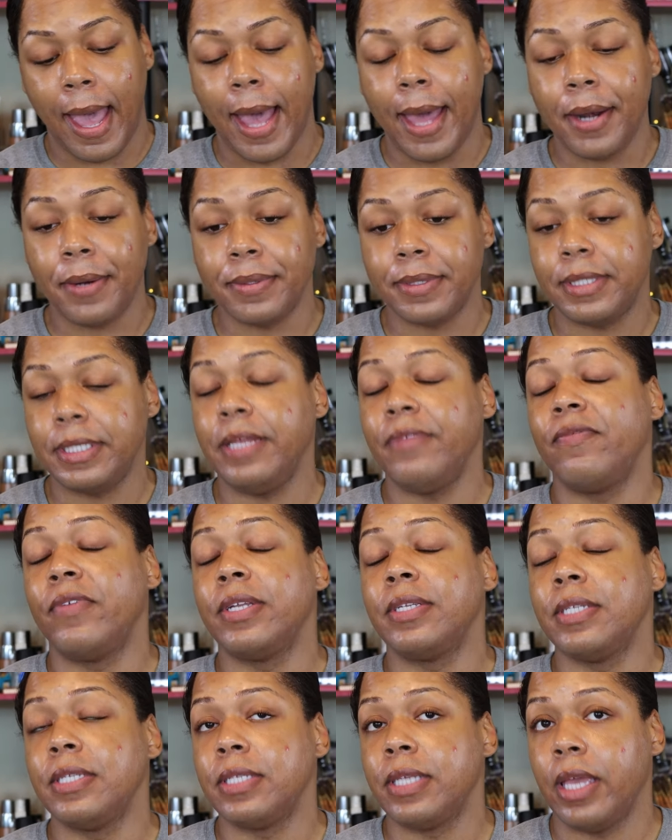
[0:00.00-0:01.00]
I don't see
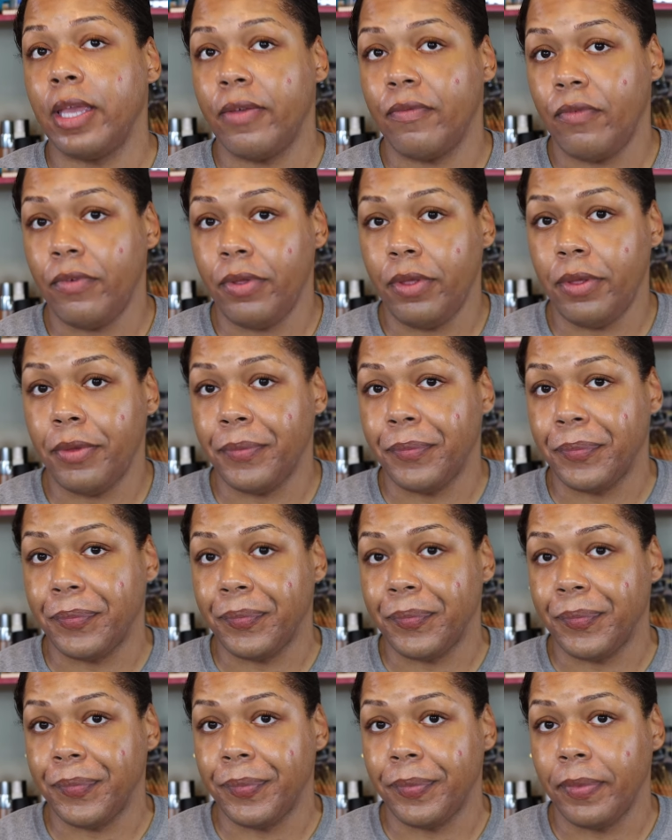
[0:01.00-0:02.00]
Fenty Skin for you.
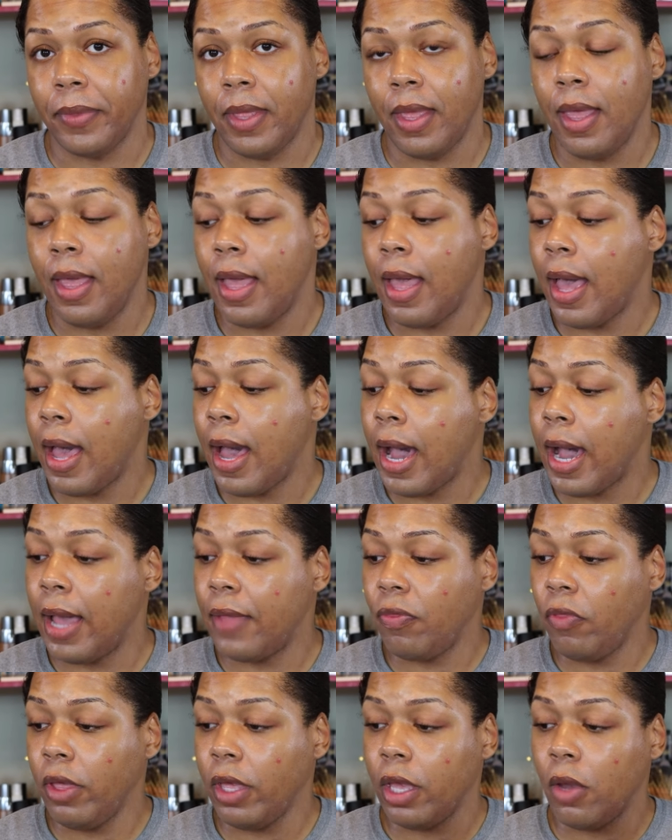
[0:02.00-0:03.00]

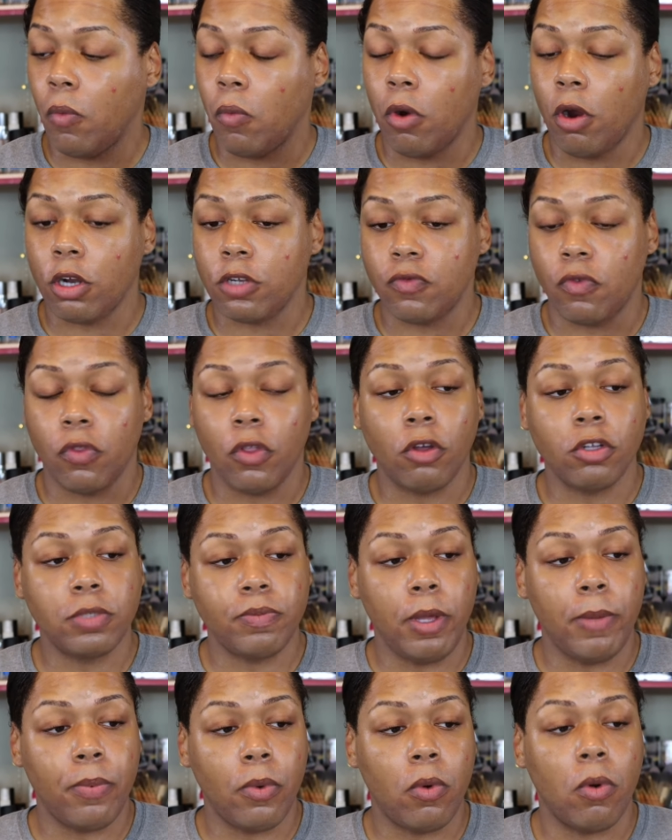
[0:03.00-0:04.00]
I think it works for
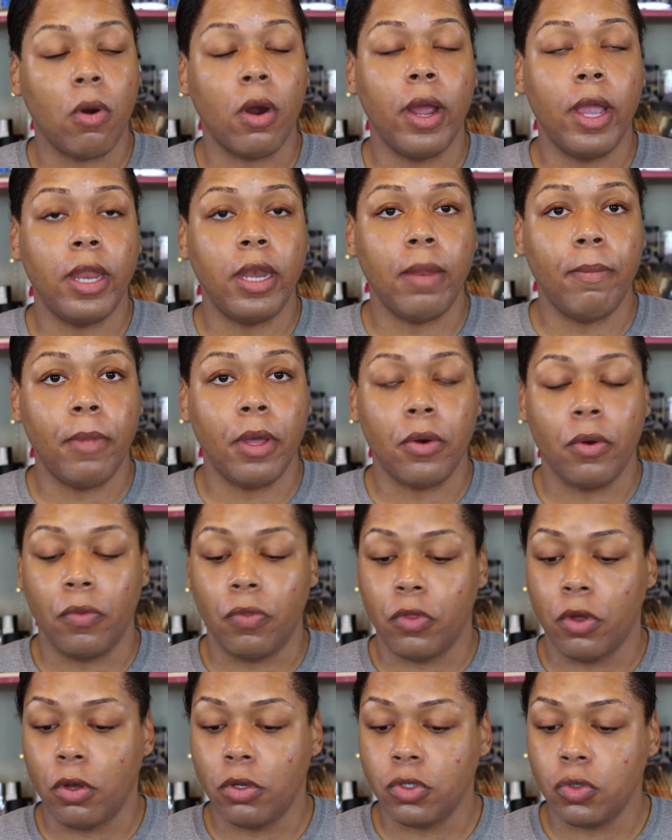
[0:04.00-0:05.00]
those people who are in the middle.
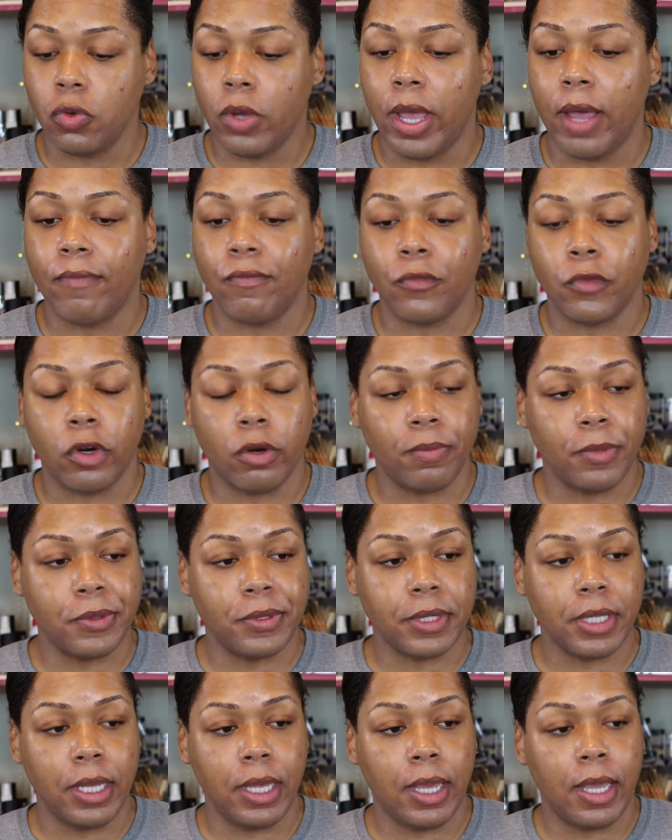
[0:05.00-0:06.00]
Those who have normal
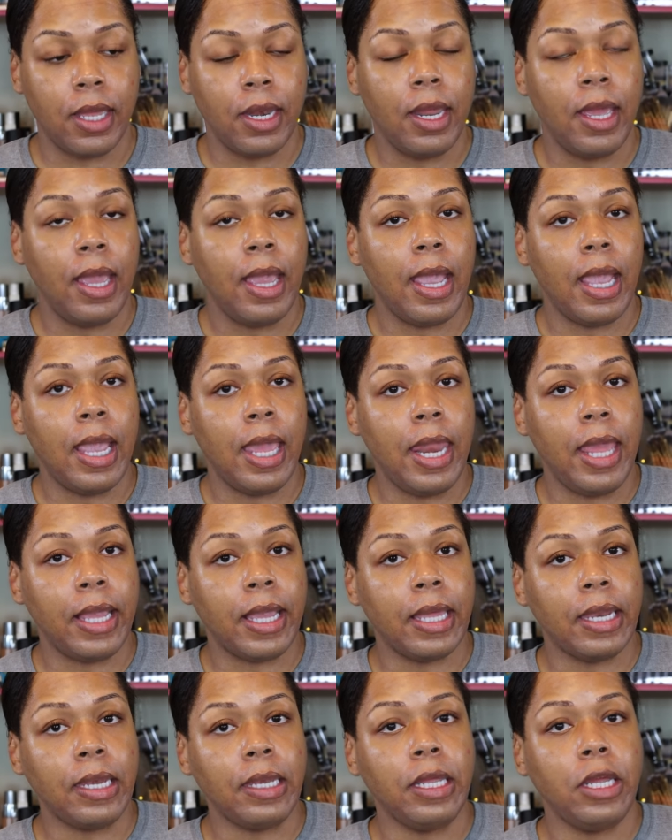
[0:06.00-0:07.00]
skin and
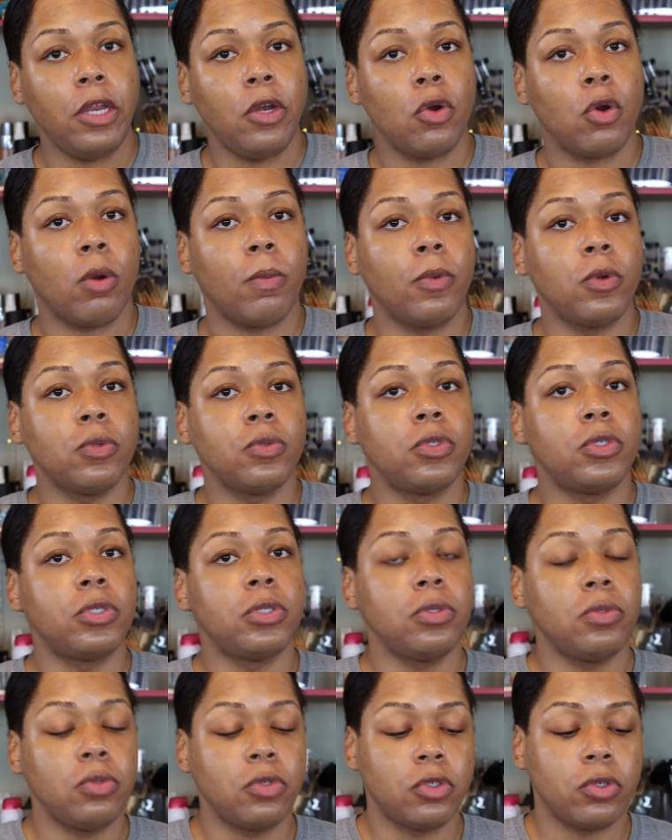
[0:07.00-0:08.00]
it can lean normal
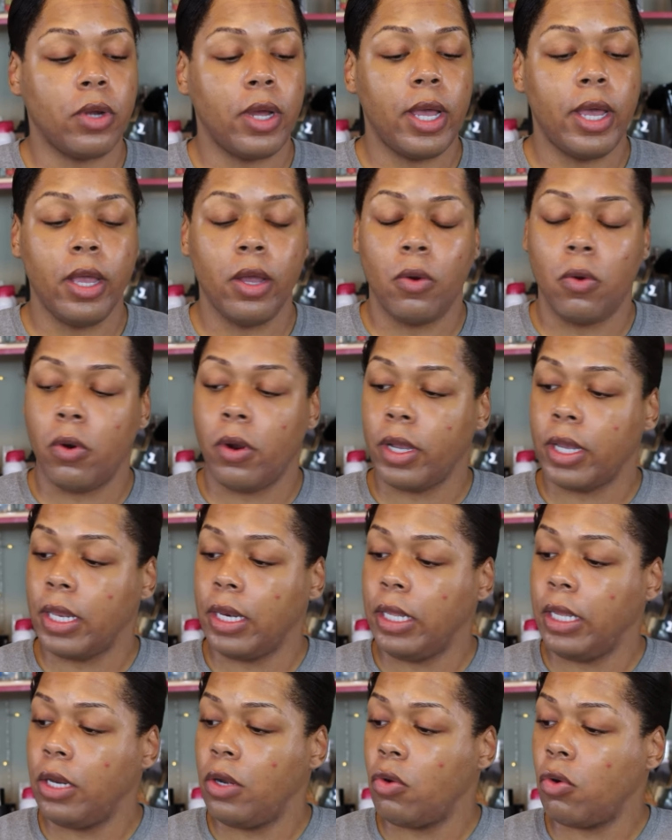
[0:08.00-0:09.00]
to dry or it
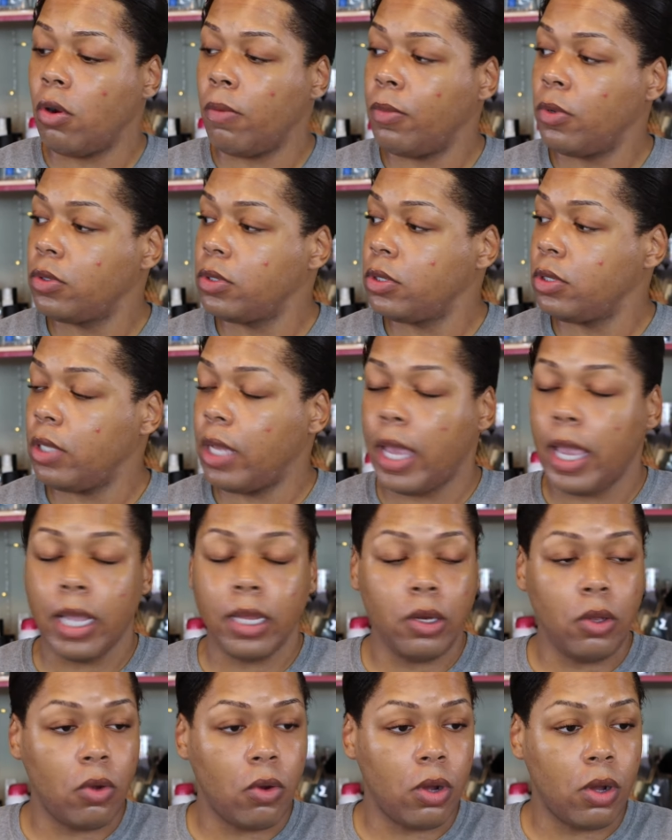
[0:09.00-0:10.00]
can lean normal to
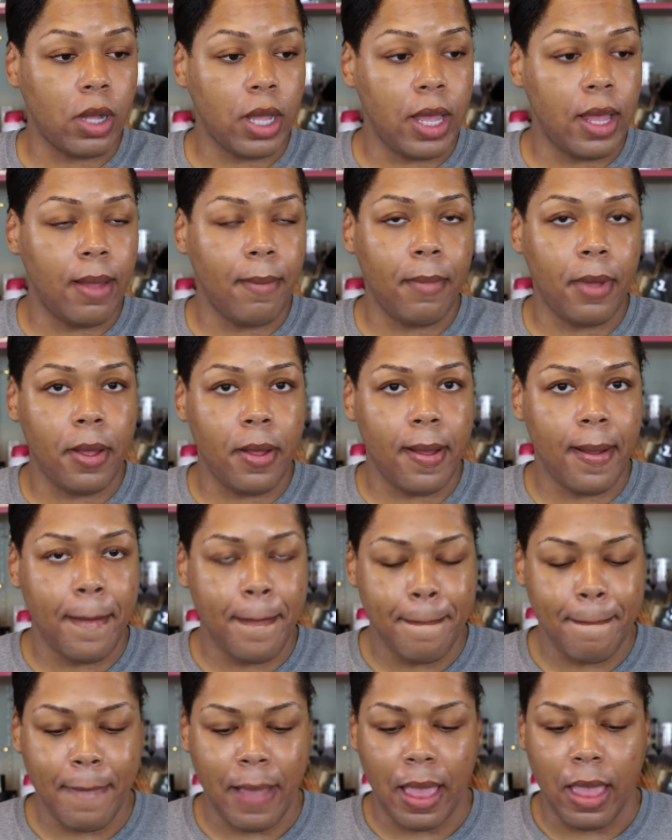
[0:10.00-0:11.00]
acne or a combo.